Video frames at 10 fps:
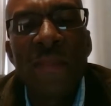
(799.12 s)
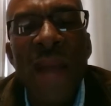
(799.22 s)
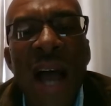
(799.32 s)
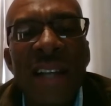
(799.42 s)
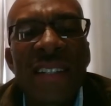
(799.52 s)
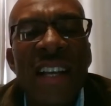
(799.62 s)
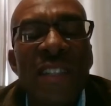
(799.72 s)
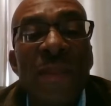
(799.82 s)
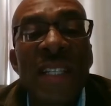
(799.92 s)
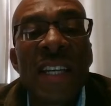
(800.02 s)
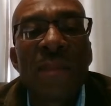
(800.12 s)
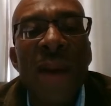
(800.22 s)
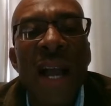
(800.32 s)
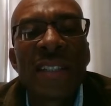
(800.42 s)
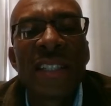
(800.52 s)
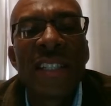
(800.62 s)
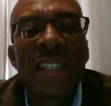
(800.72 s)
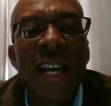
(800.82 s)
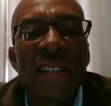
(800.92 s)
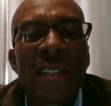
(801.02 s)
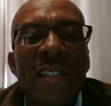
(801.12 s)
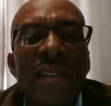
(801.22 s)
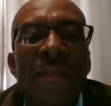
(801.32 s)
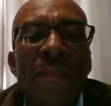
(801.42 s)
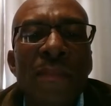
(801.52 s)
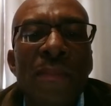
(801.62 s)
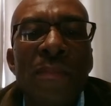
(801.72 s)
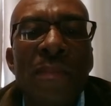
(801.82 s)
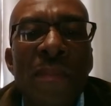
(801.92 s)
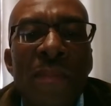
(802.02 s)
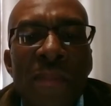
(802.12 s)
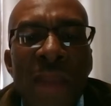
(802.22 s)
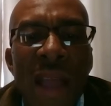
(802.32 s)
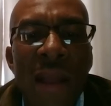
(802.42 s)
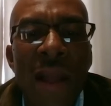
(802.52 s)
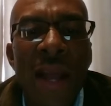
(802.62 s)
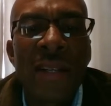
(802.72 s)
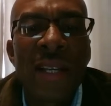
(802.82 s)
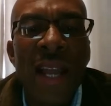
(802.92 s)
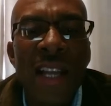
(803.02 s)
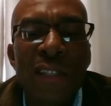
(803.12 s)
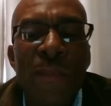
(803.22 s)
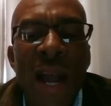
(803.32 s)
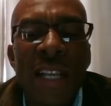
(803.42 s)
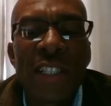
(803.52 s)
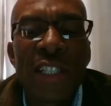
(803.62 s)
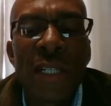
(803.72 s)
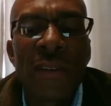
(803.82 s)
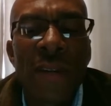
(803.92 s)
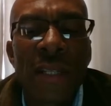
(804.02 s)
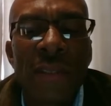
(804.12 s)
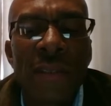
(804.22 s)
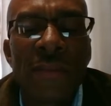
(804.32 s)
are transmitted by teachers and learned by children.